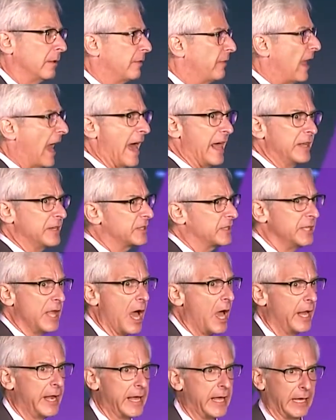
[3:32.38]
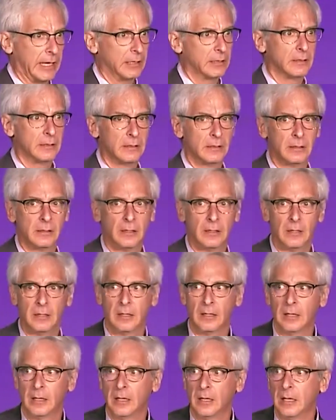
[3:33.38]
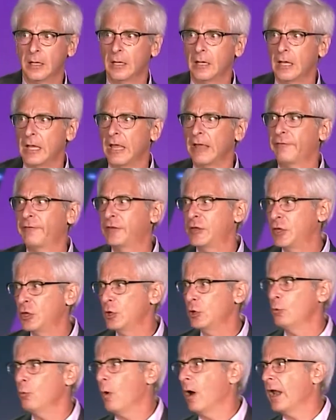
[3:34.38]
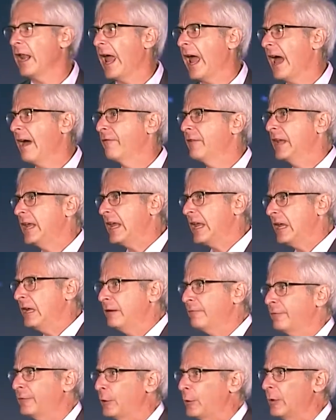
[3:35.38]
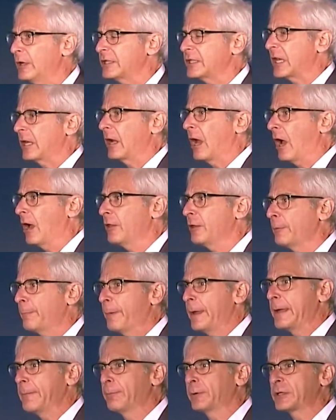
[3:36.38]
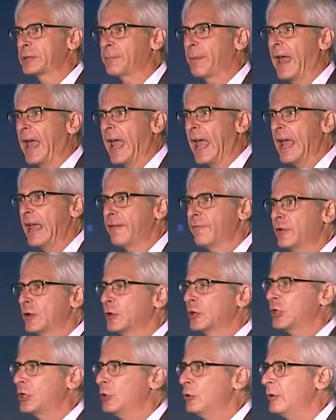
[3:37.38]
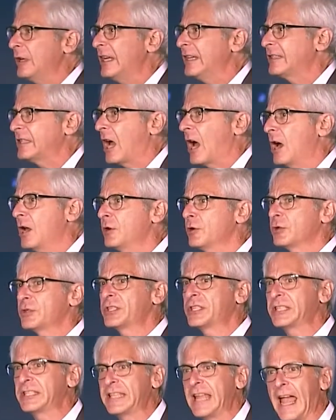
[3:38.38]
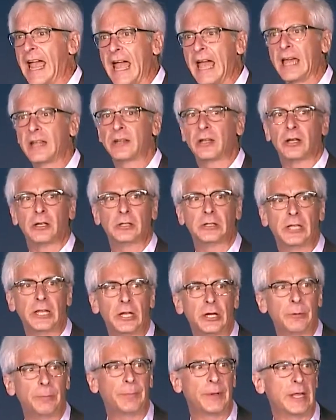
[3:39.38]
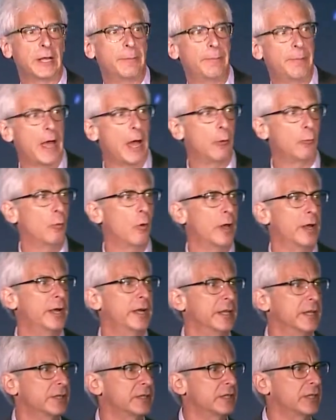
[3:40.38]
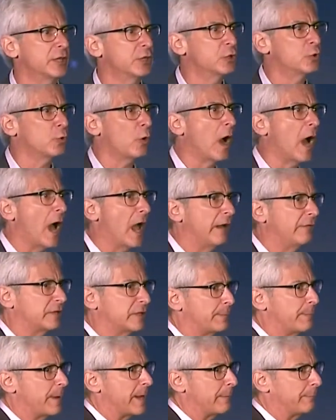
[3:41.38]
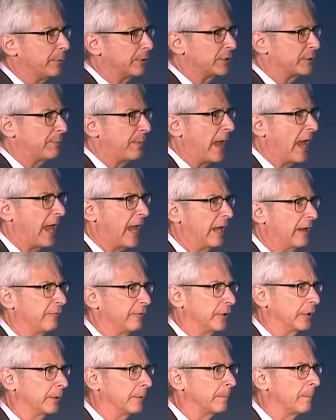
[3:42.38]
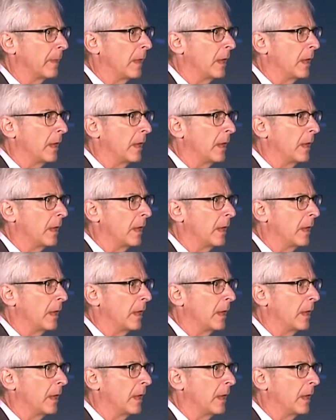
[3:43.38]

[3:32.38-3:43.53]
That is not it. If you want to have an influence on other people's behavior, you need to understand a little bit about what it is that drives people's behavior.